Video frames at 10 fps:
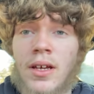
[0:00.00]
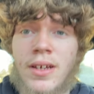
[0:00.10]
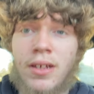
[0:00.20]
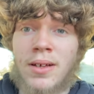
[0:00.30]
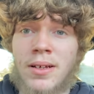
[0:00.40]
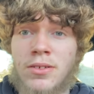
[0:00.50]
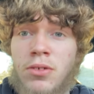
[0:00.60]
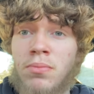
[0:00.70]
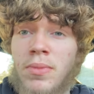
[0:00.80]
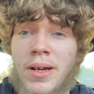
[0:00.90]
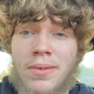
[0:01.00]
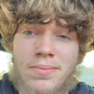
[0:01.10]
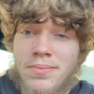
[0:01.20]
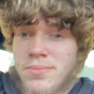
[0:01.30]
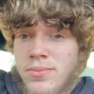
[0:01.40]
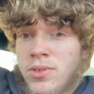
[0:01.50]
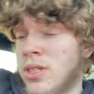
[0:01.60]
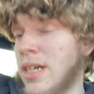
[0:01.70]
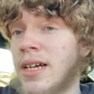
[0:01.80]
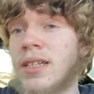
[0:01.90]
And, like, so, I,
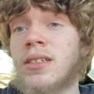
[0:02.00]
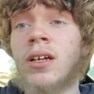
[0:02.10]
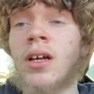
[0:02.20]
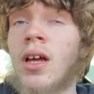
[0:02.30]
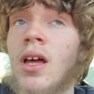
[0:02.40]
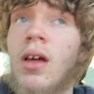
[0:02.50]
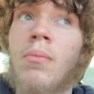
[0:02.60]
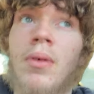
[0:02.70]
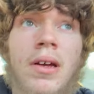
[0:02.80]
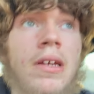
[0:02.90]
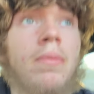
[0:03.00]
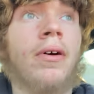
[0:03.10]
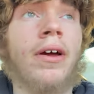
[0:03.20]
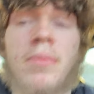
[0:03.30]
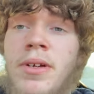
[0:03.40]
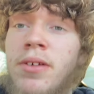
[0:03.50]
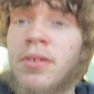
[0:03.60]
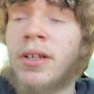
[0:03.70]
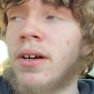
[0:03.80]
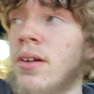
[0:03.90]
I guess, but he probably helped me here
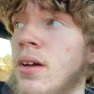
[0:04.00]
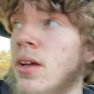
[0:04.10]
and there.